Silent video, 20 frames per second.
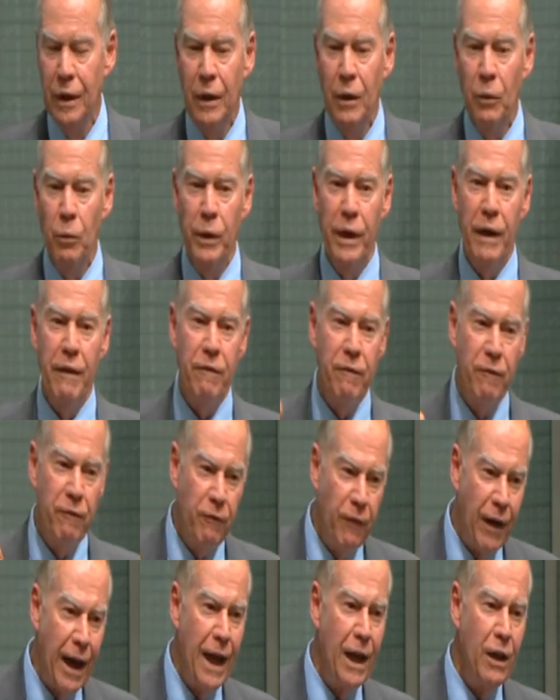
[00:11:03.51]
We have
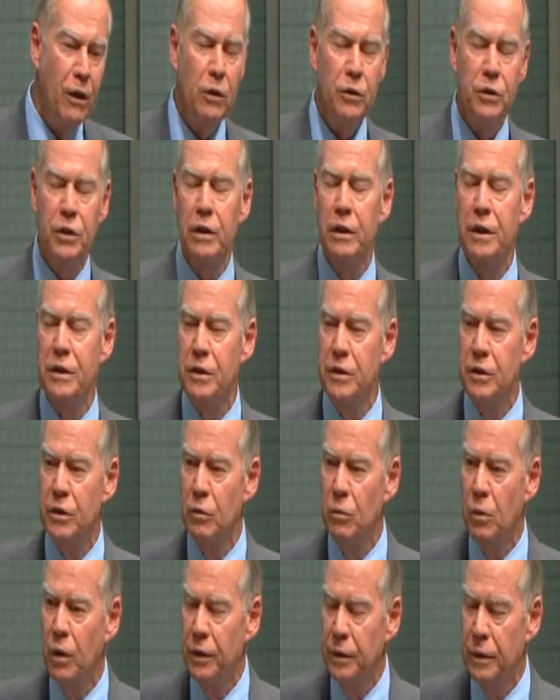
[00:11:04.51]
failed to listen to
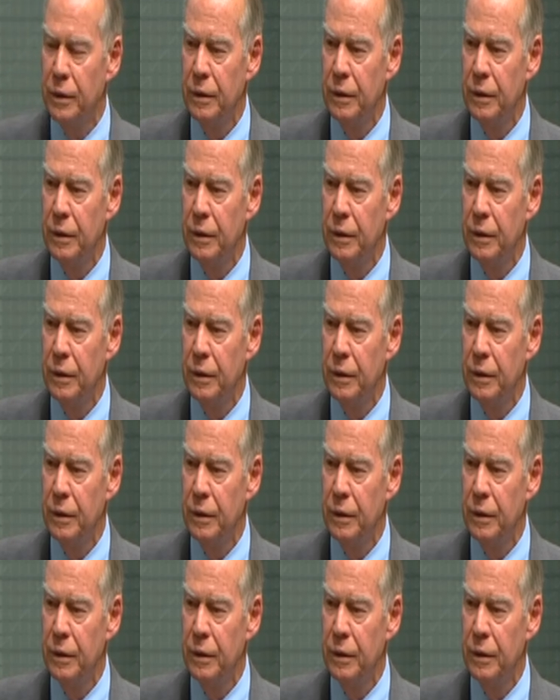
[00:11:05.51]
what